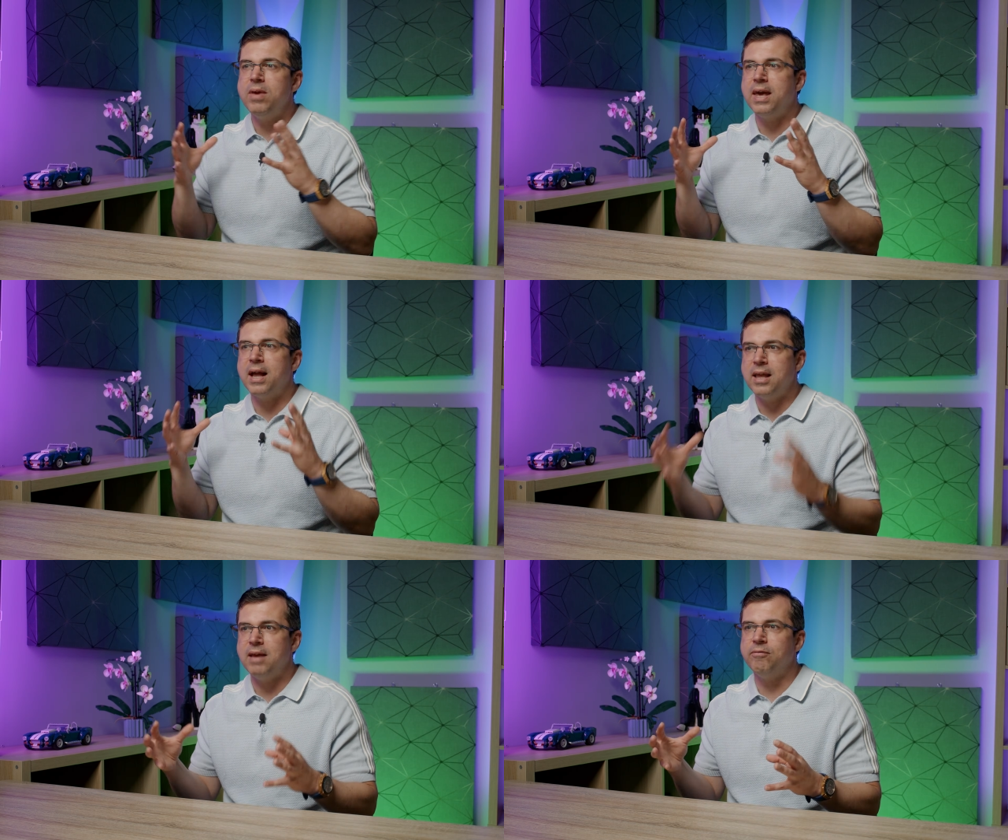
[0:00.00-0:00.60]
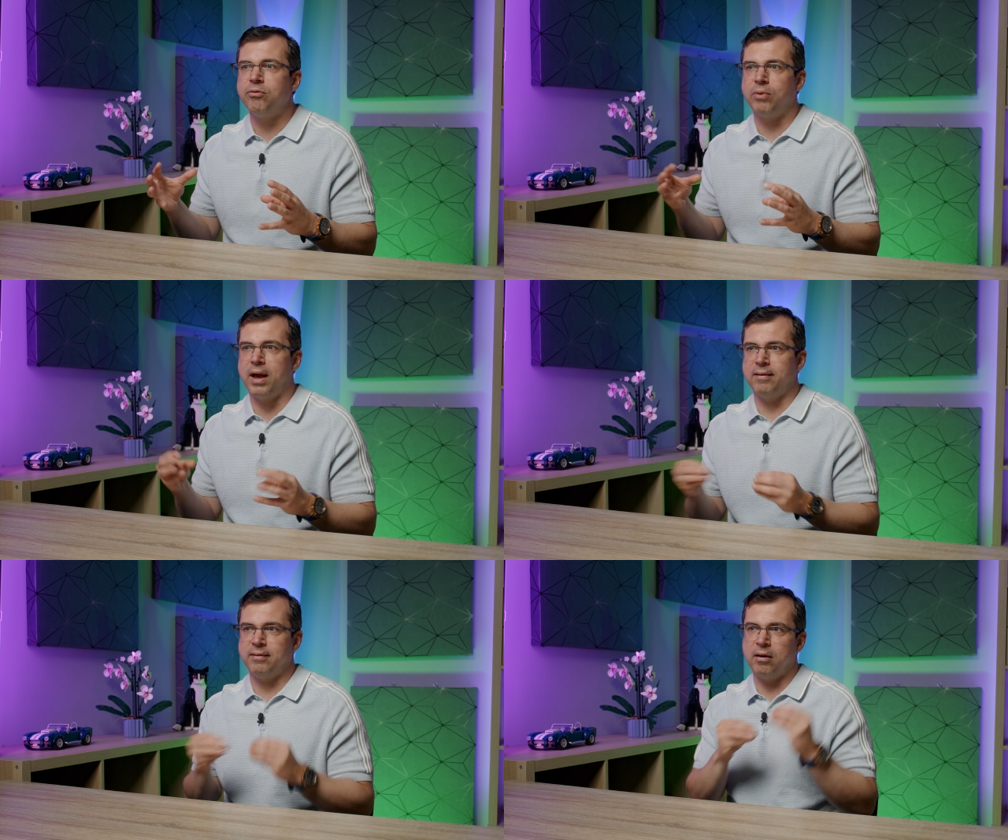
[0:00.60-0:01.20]
we can
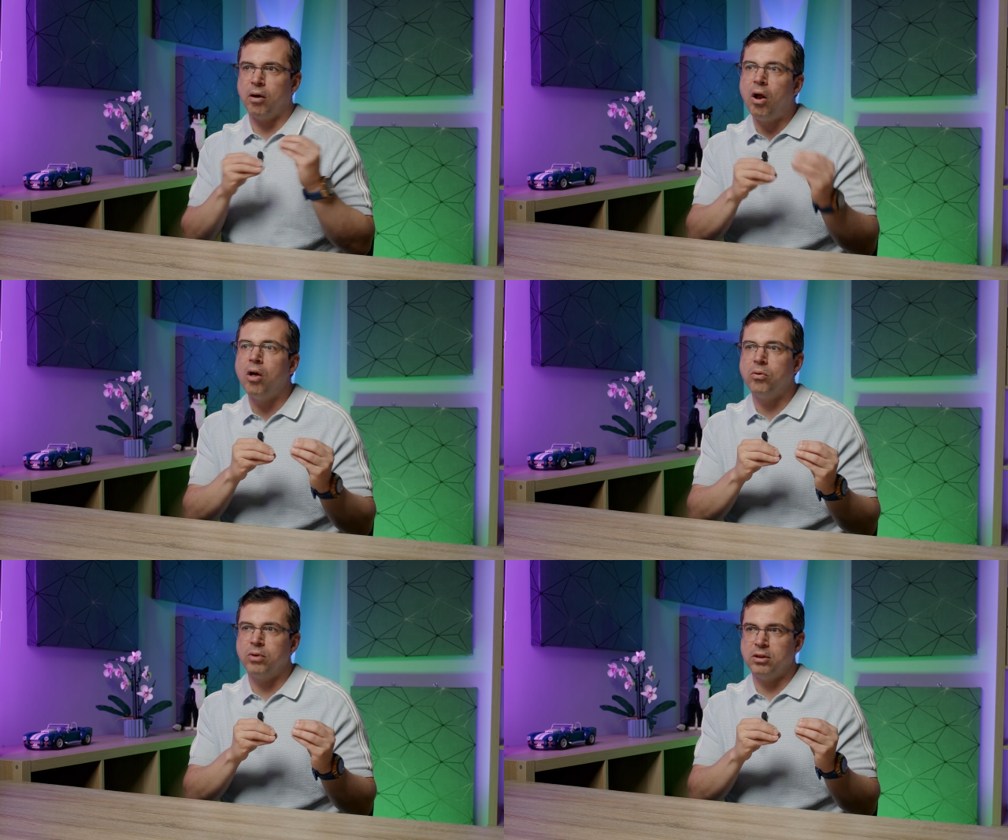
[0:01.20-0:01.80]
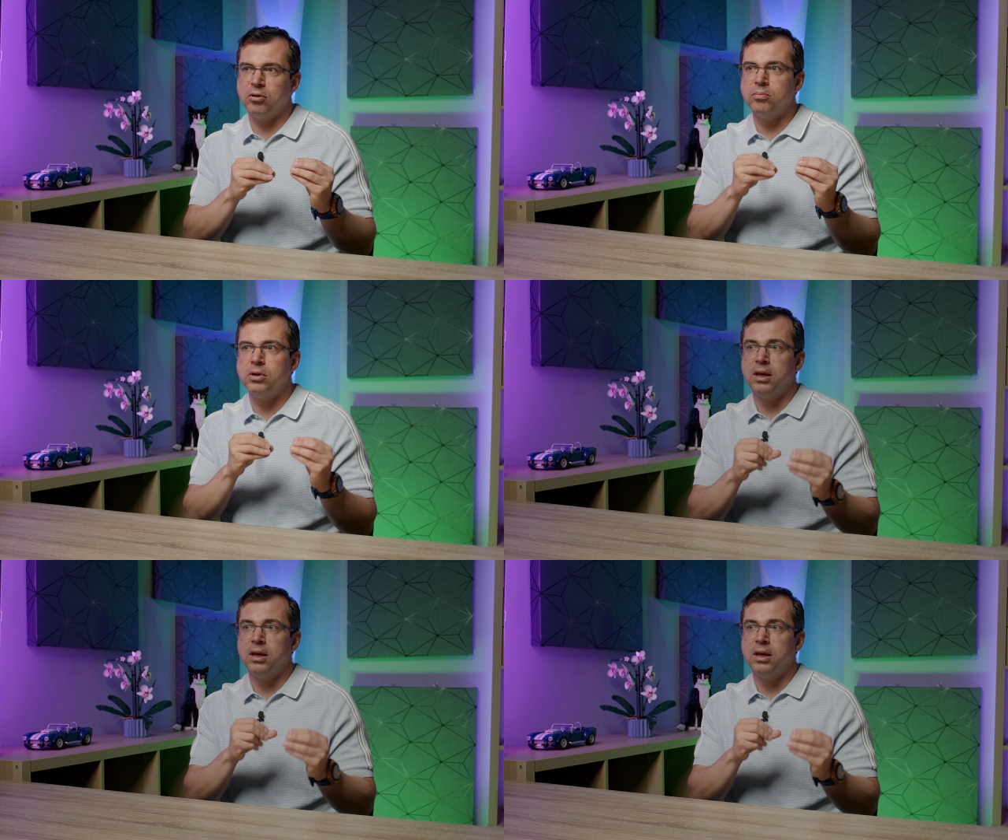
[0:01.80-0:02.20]
influence their algorithm